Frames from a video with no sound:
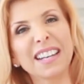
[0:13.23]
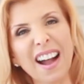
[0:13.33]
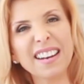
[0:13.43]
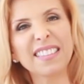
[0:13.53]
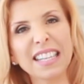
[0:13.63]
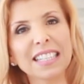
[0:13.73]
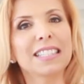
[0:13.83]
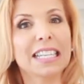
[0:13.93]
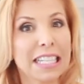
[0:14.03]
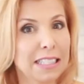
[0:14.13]
kind of thing
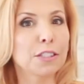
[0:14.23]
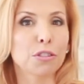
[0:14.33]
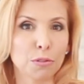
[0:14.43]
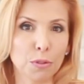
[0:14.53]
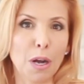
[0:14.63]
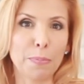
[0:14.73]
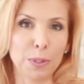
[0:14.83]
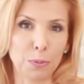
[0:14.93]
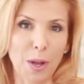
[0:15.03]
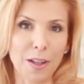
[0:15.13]
that's easy to screw up
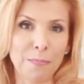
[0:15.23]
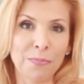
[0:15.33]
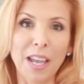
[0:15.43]
as well.